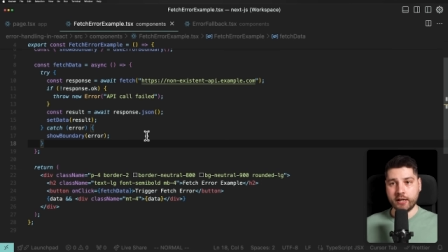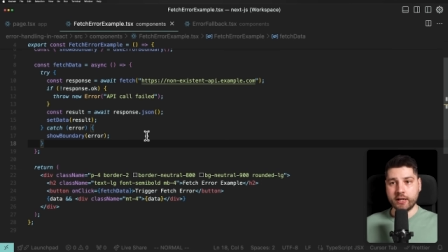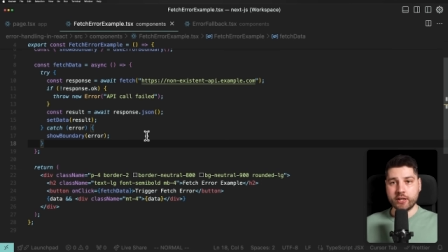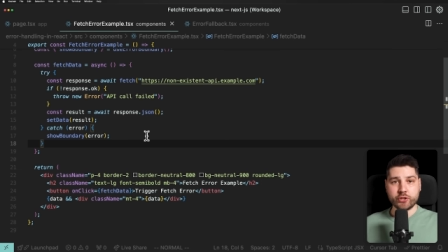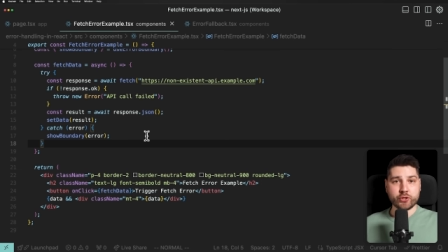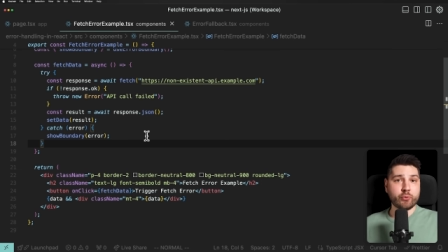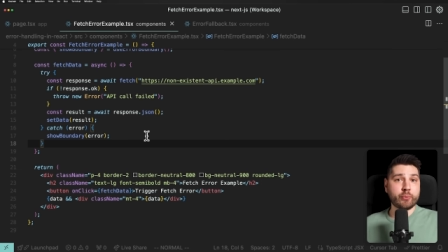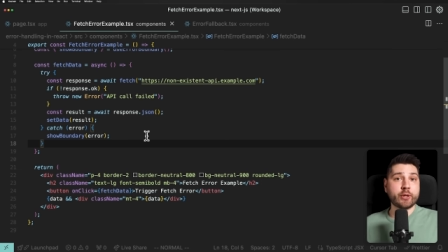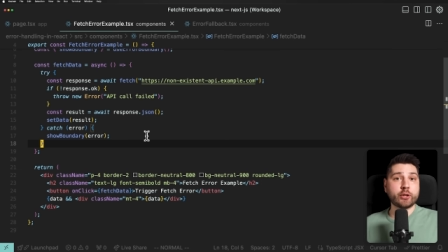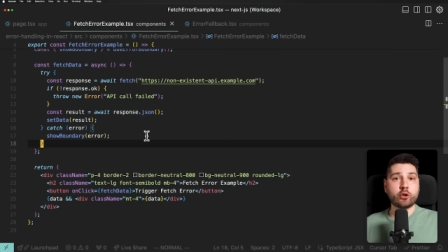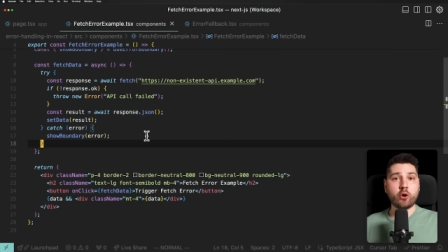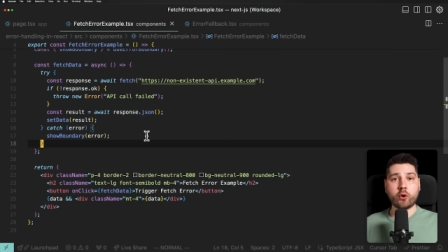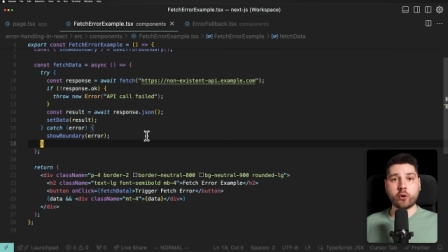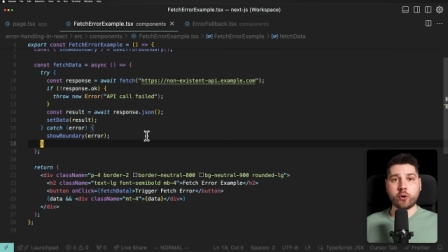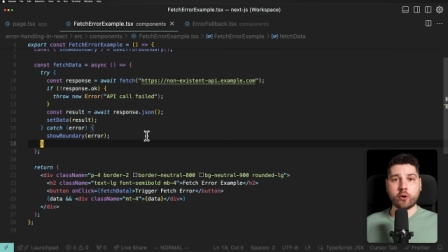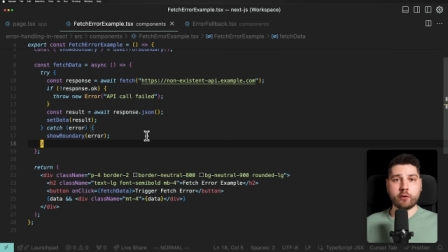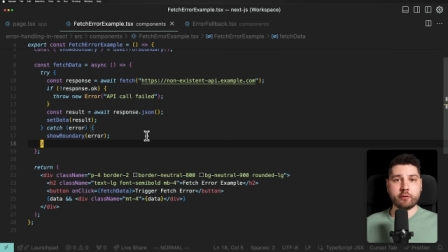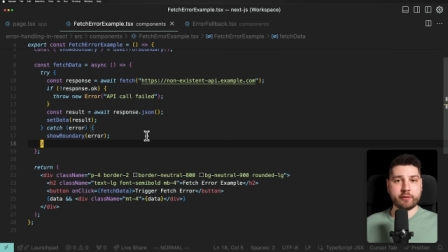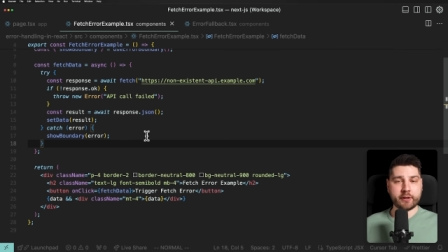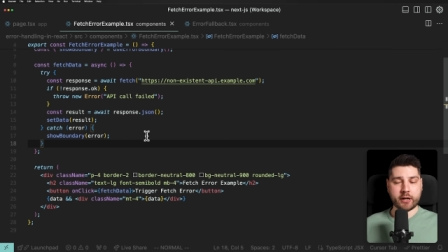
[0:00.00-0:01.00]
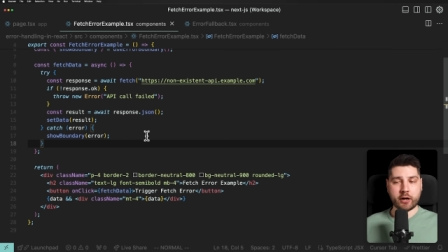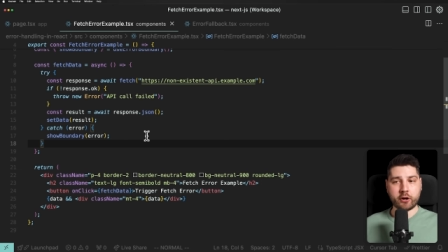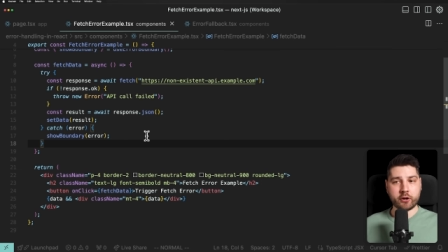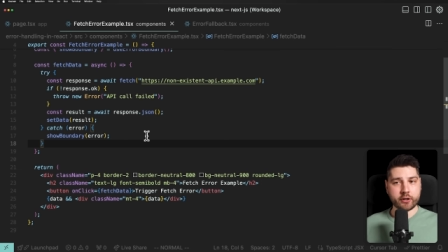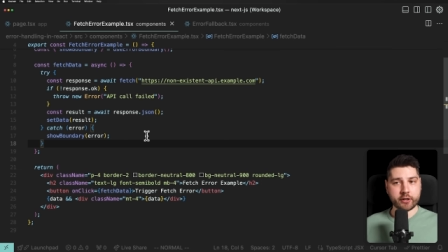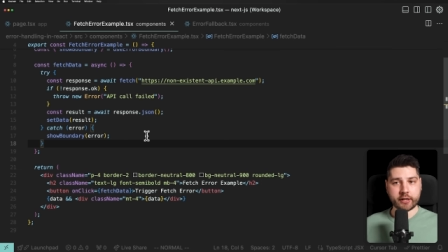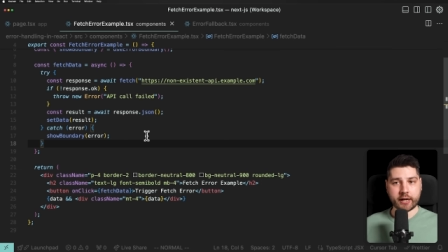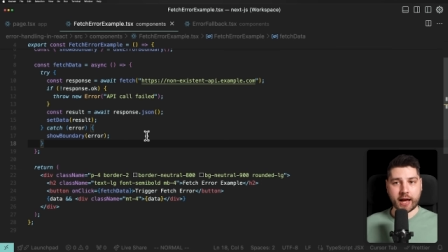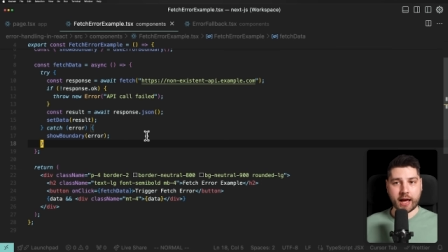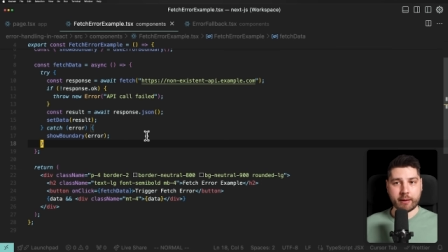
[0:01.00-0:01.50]
So we don't know if an error
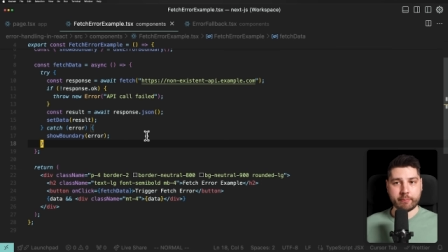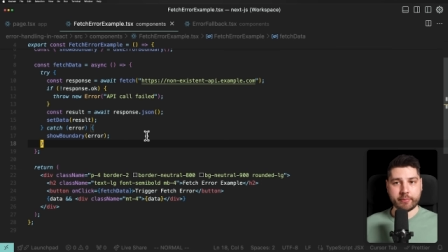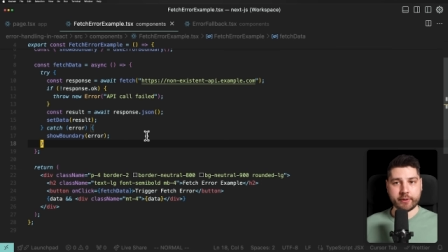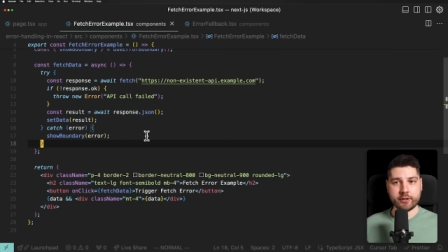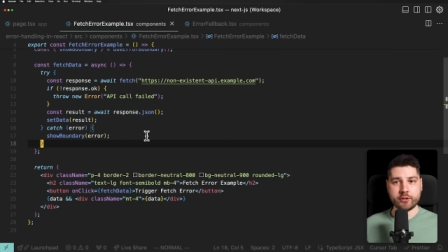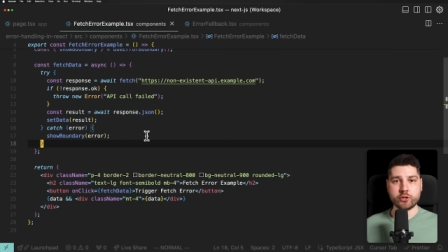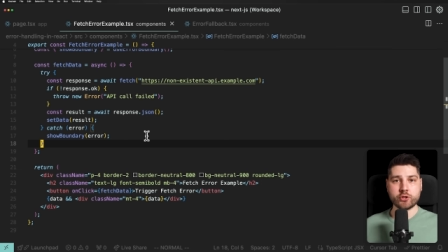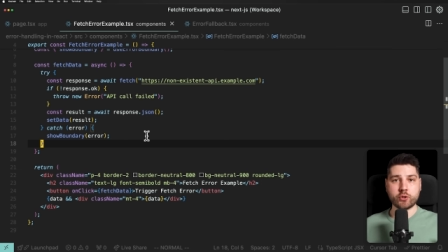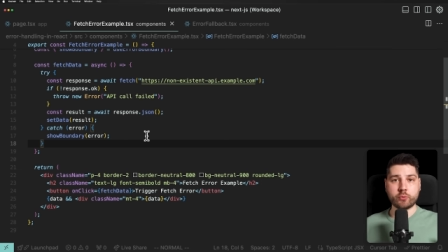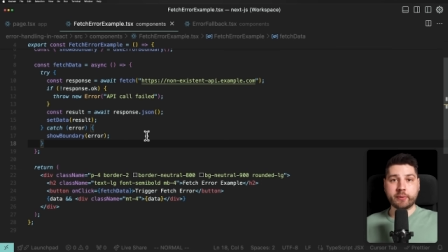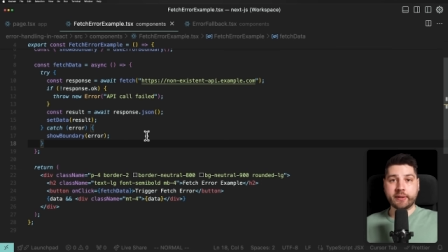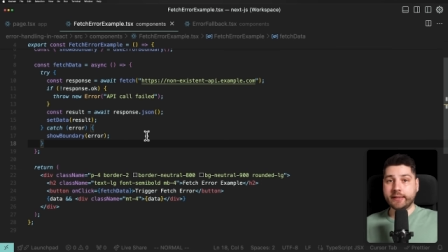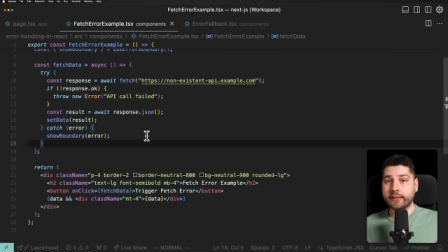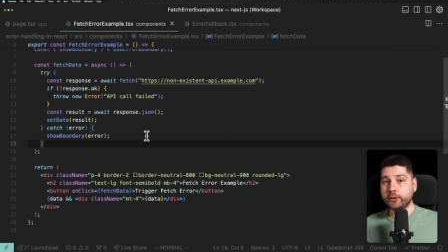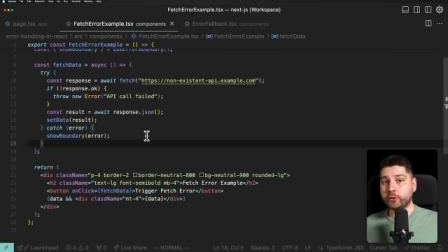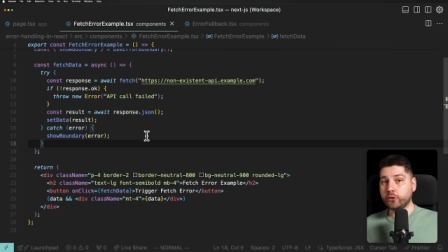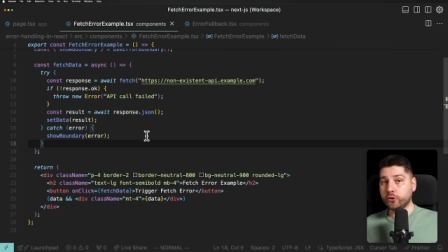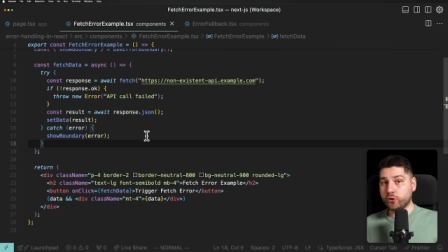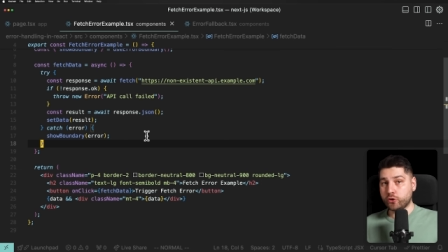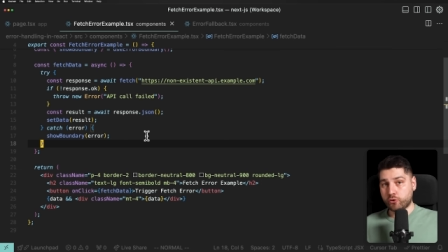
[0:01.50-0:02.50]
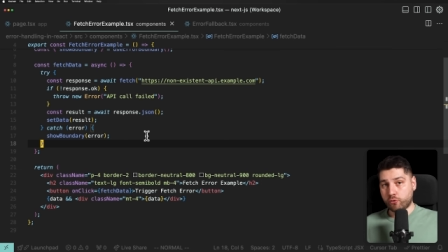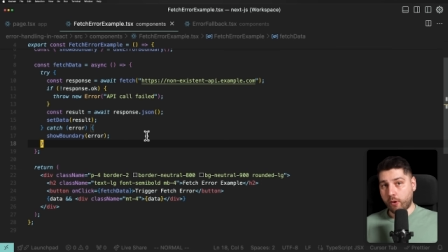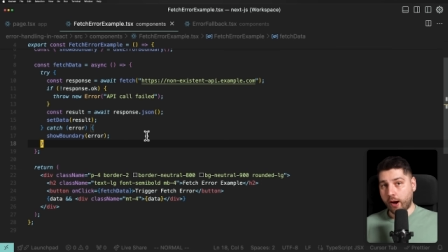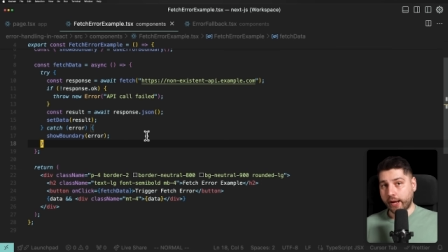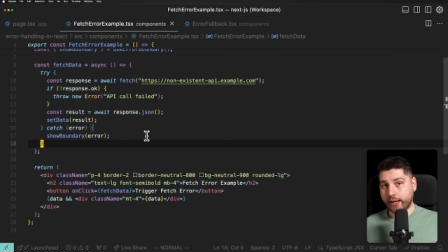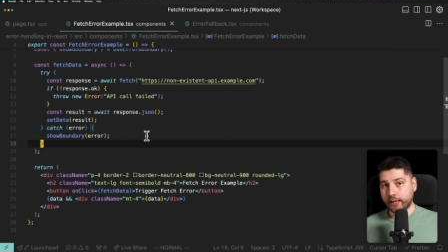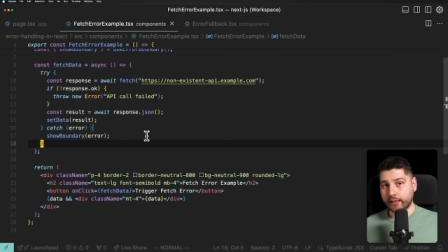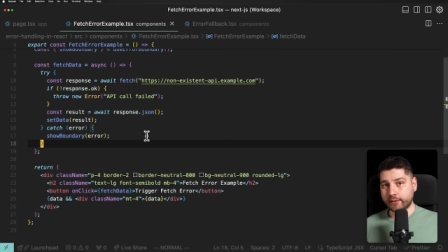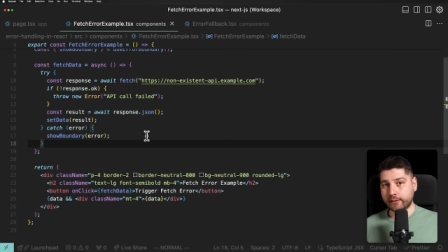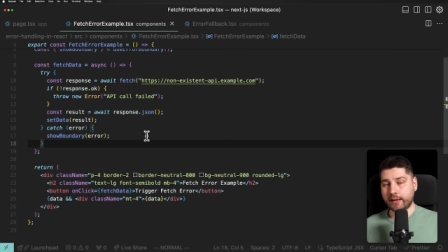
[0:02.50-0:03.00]
could happen. So we need to try
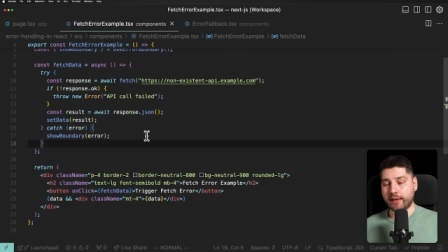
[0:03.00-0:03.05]
it.